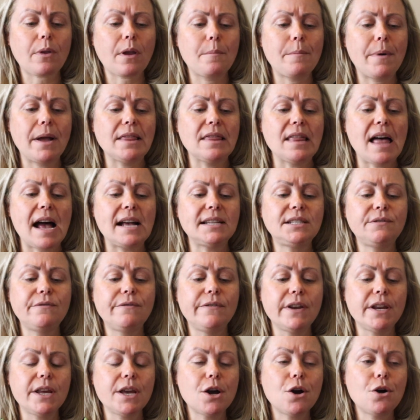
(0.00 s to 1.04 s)
My last
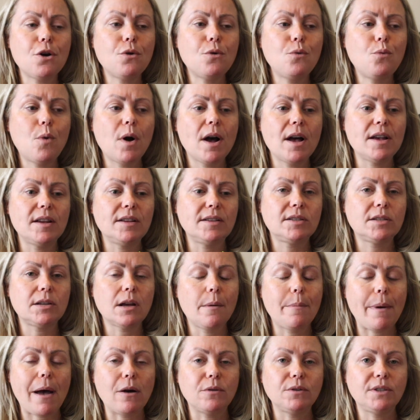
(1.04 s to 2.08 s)
video was
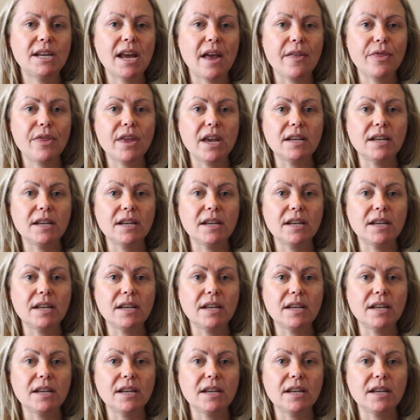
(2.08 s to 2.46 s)
about 10